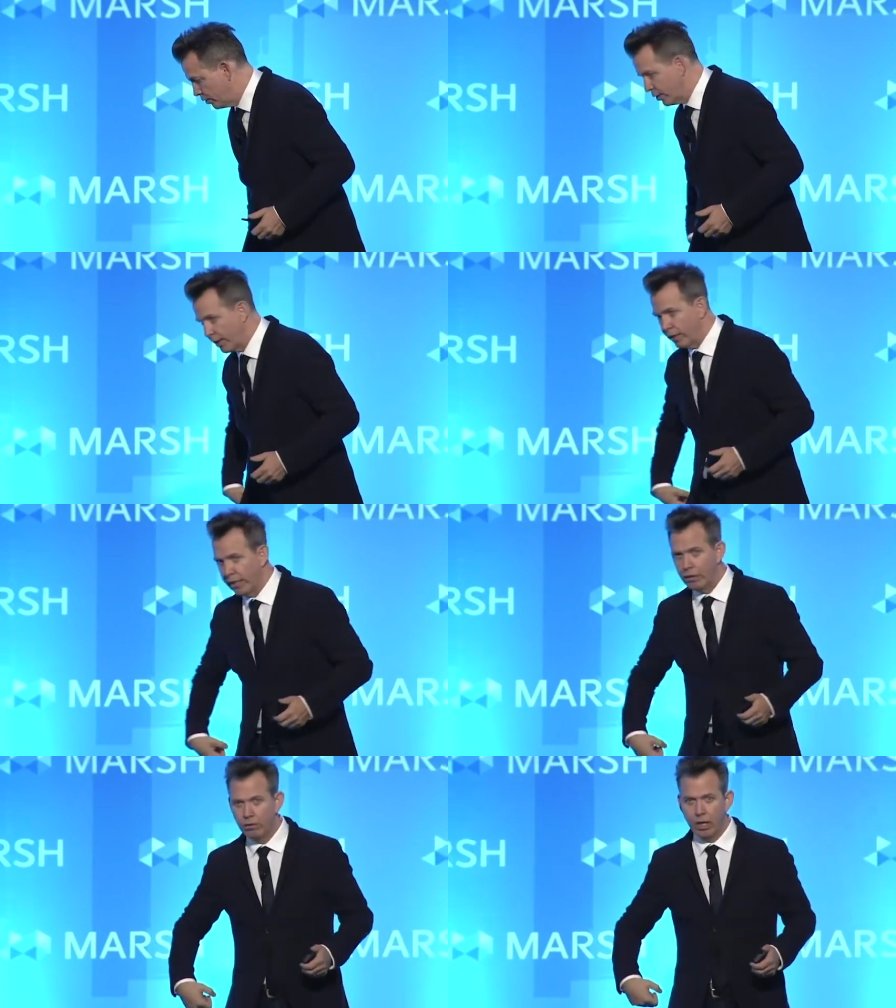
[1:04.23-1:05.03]
Just like the
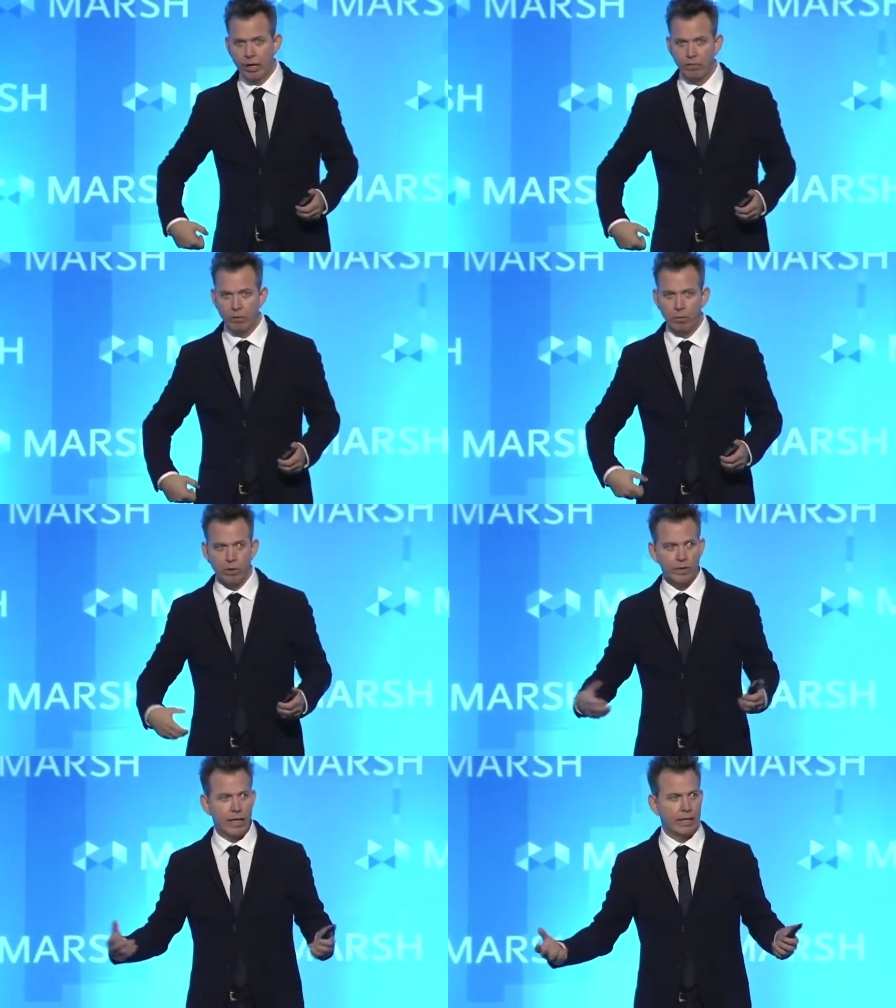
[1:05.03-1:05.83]
yellow line in
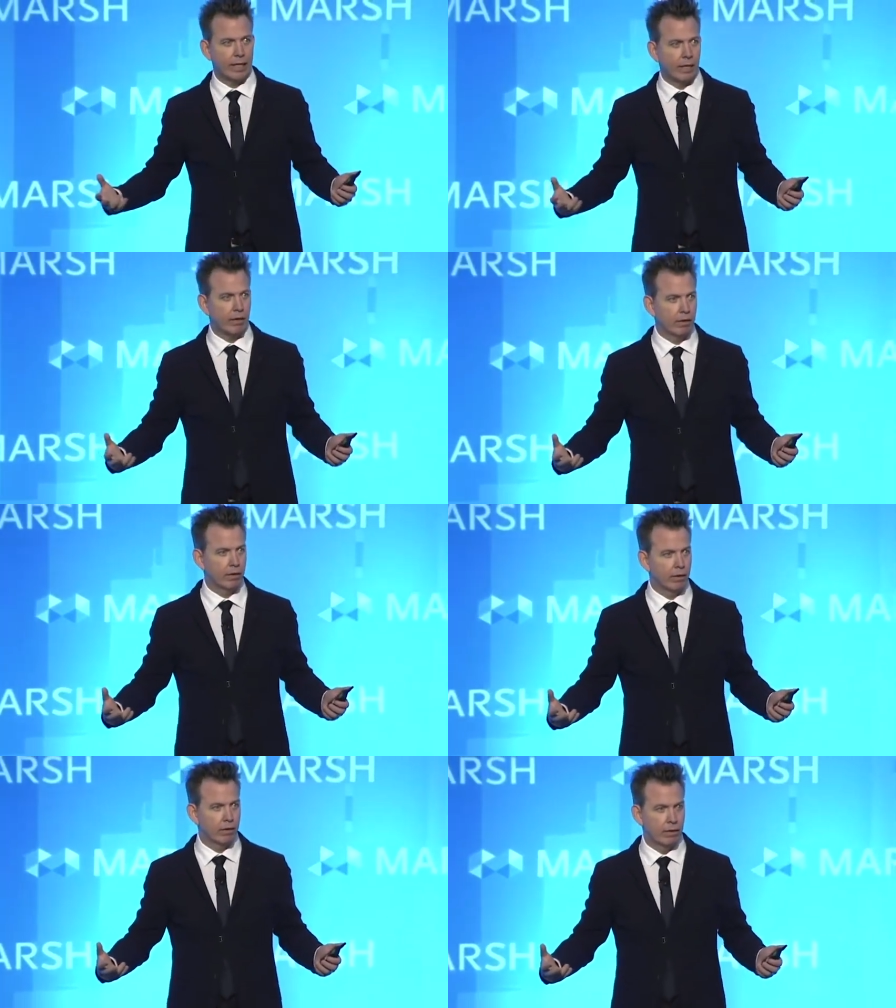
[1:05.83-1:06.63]
football is not there.
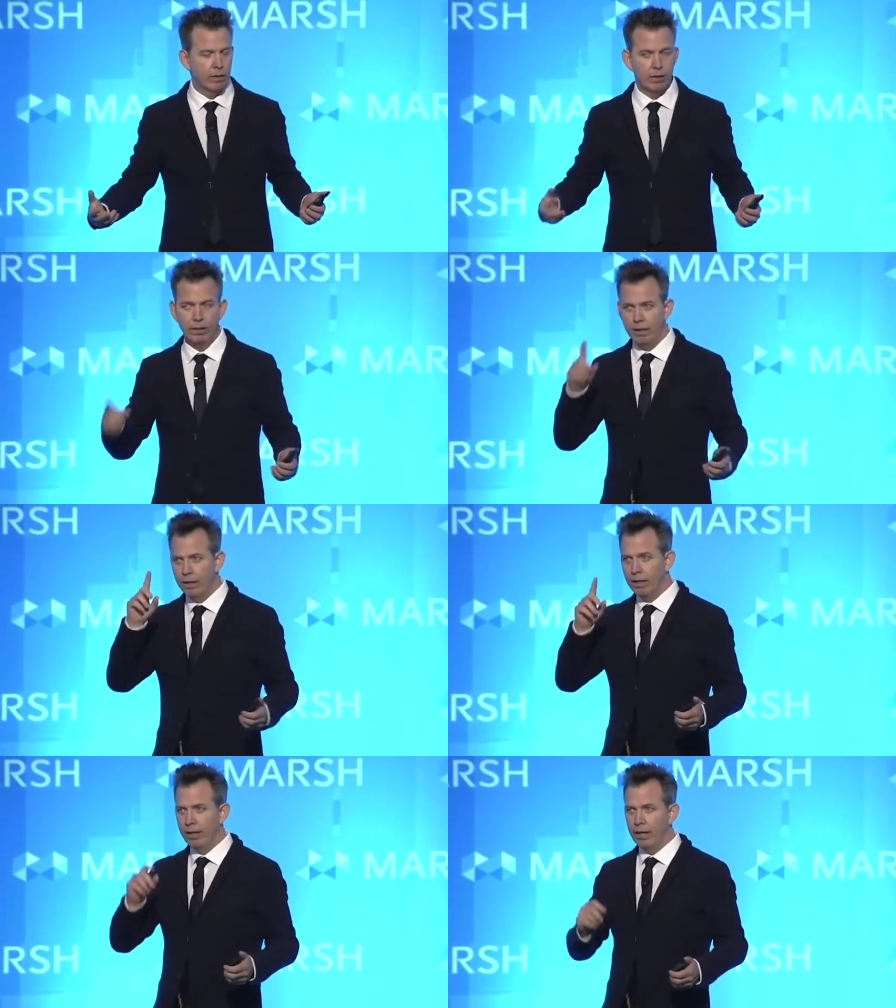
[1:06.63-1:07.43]

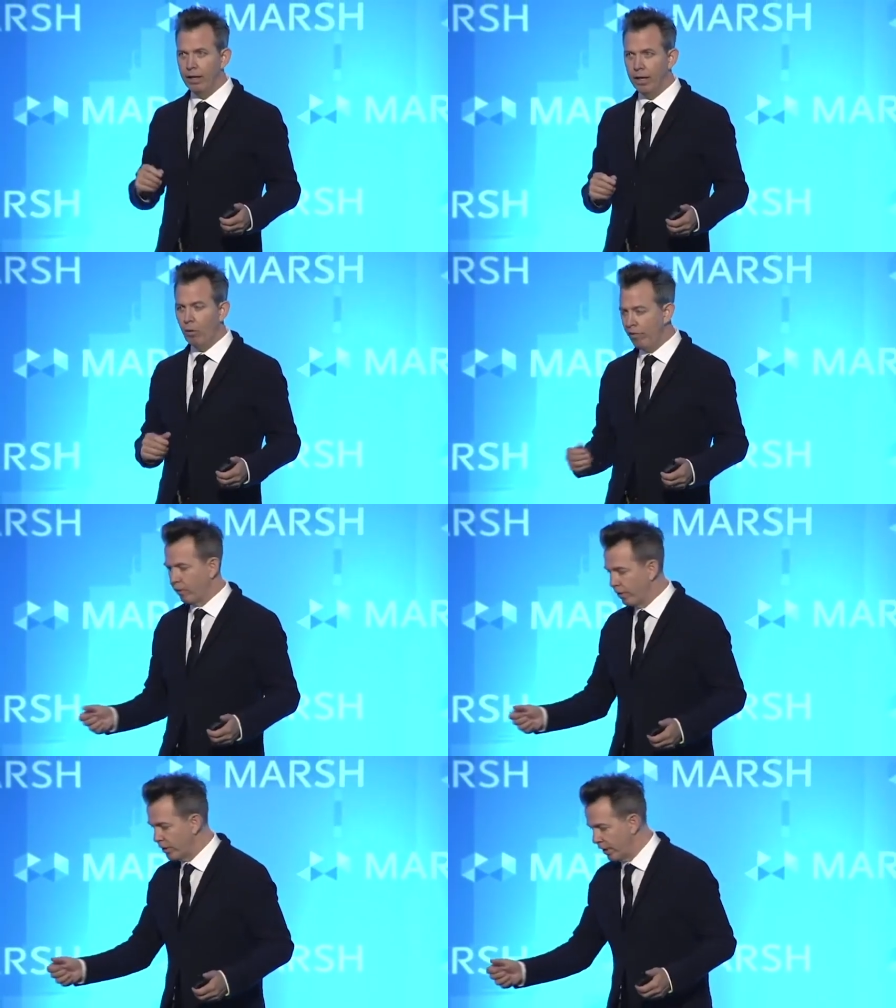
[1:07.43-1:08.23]

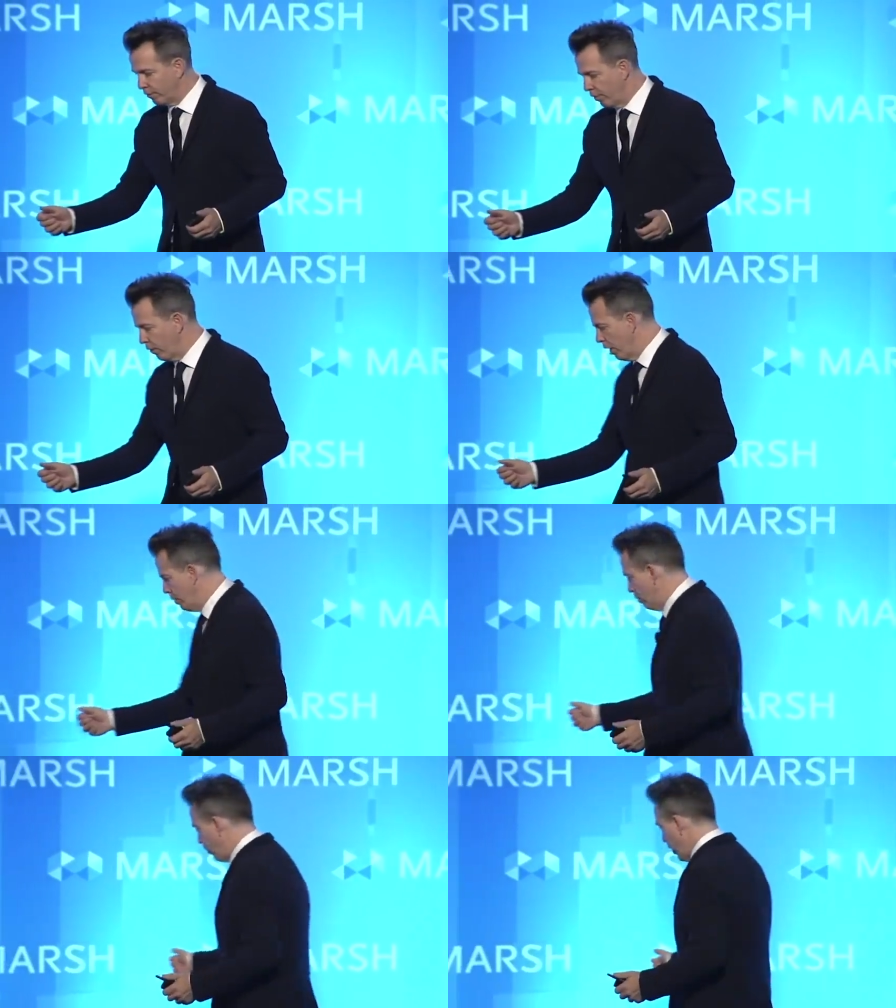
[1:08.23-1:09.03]
However, if I take the phone and I move it